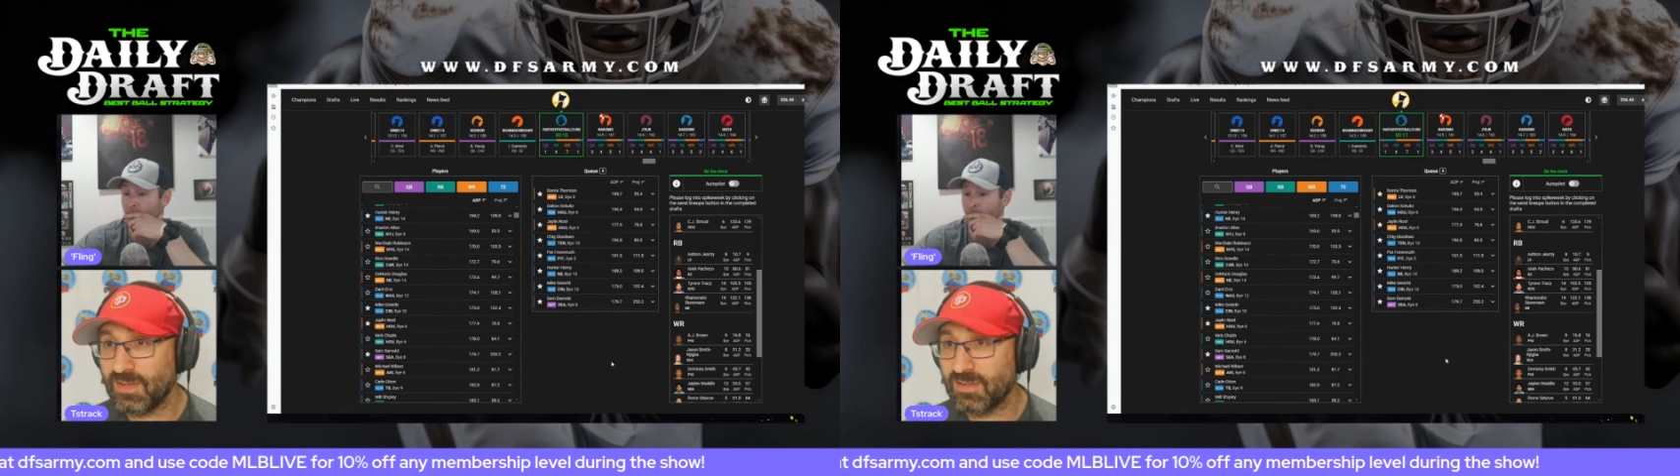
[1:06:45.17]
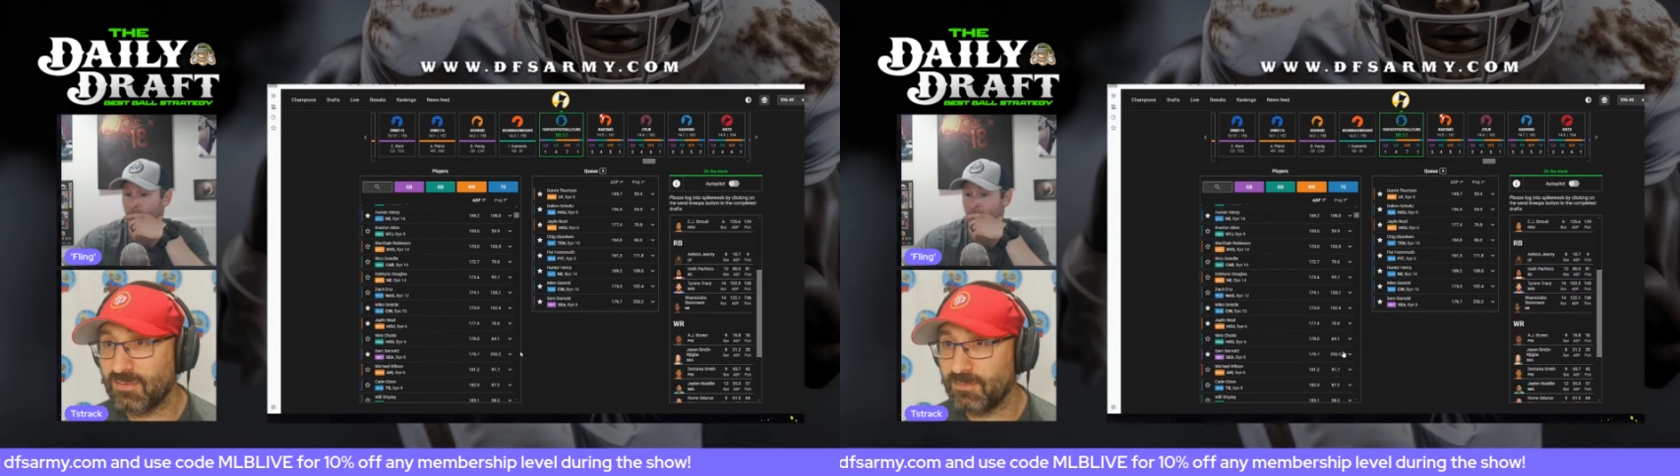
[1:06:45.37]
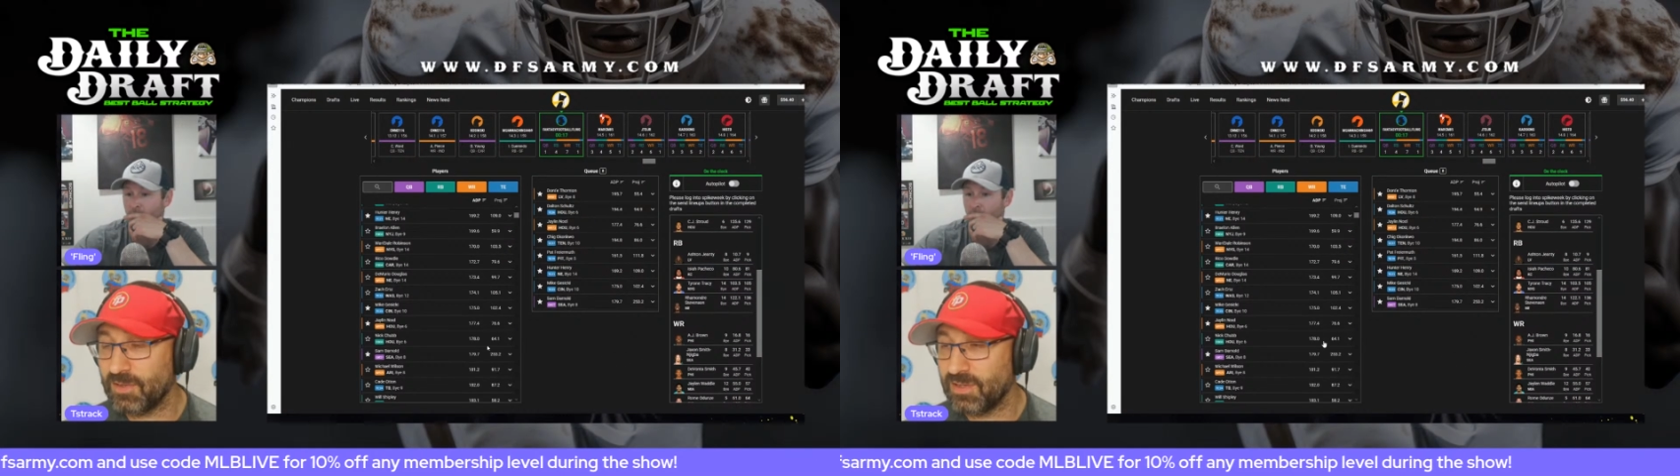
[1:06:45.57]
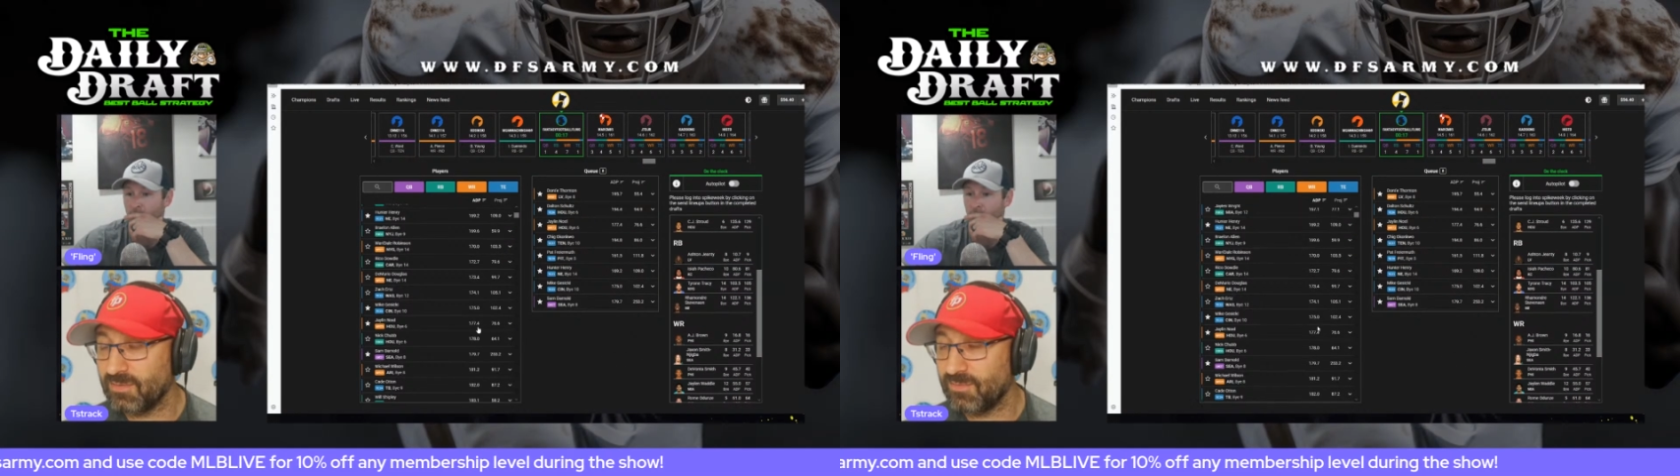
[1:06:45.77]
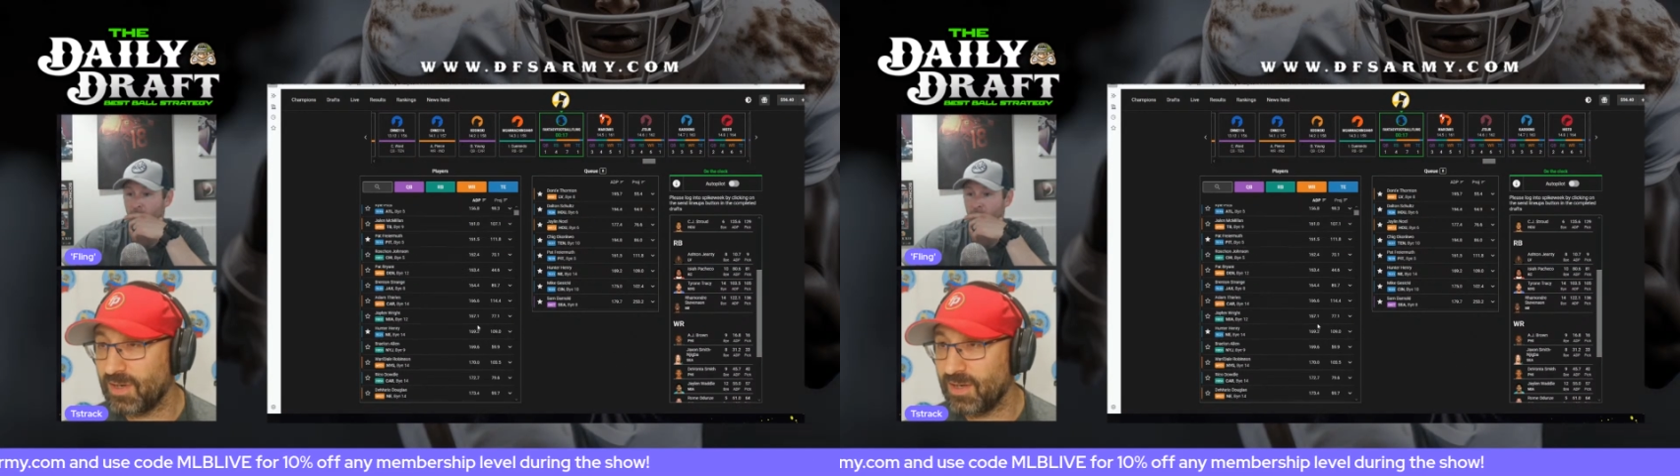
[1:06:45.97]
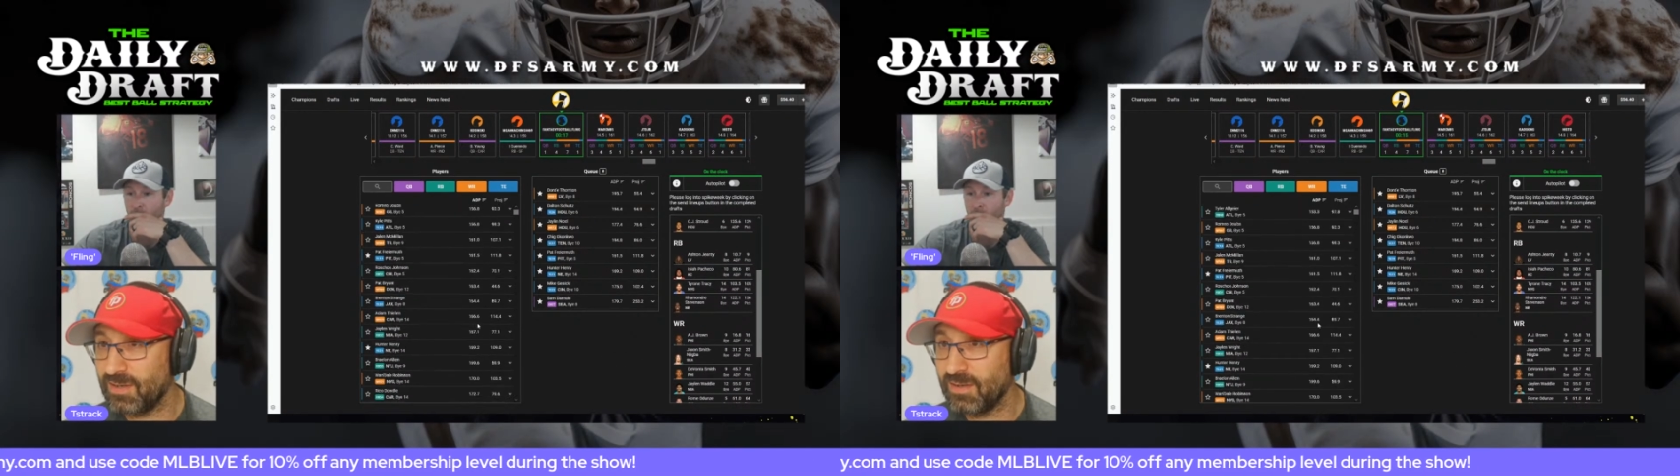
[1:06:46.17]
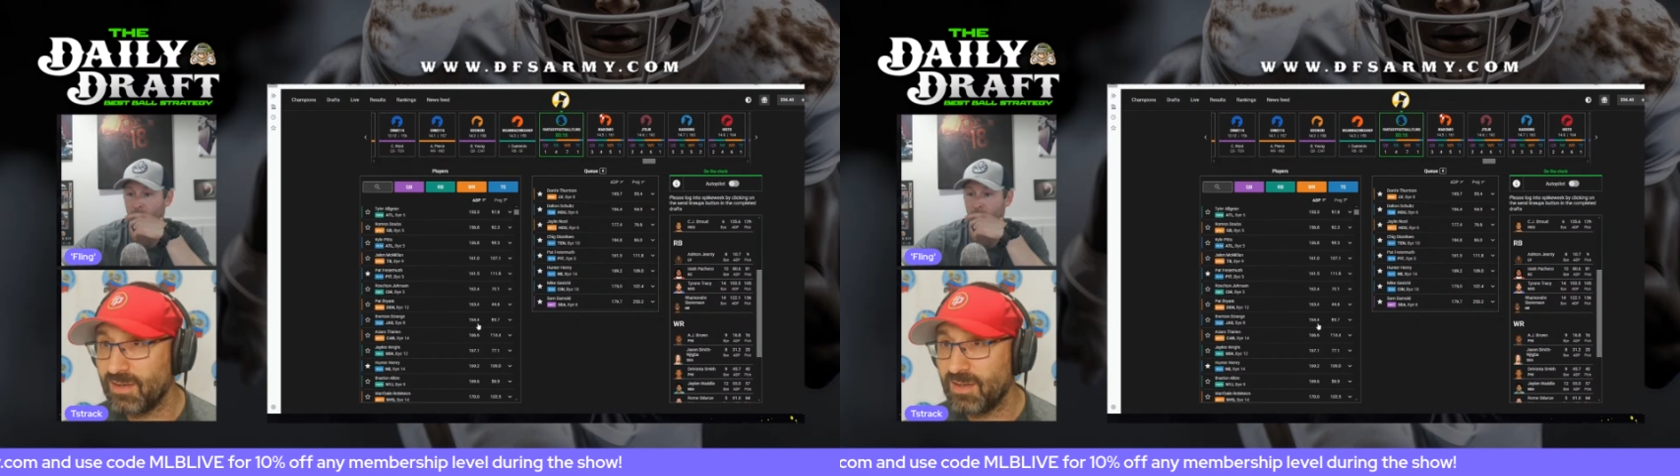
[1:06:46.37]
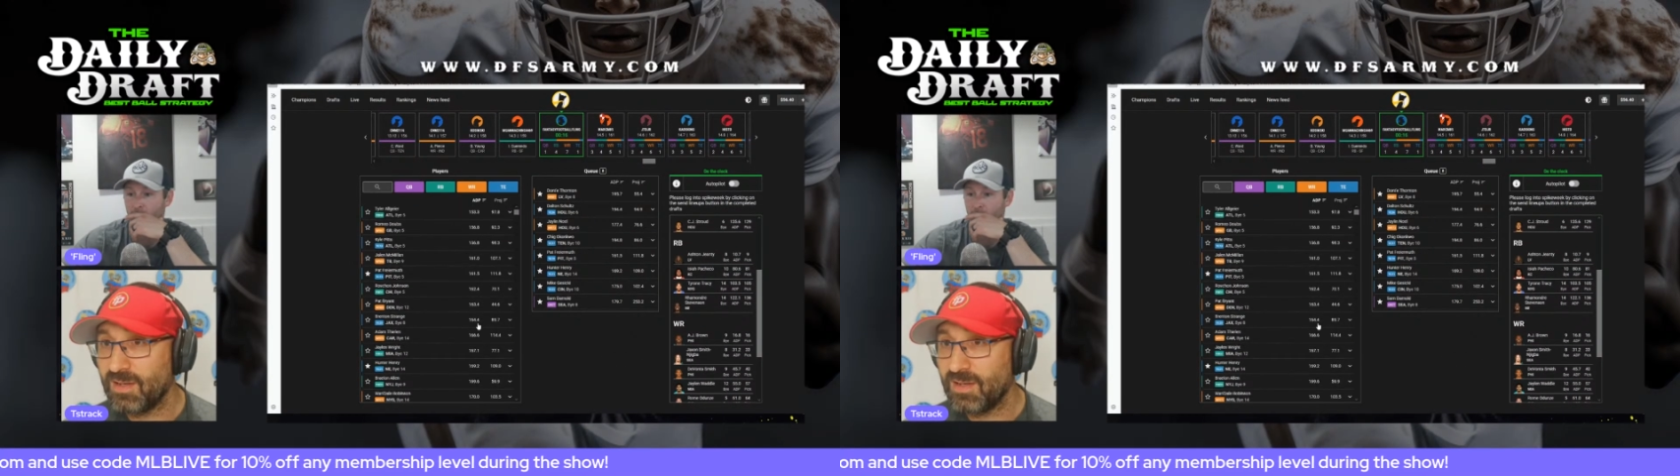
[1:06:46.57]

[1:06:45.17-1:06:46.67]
that's completely fine.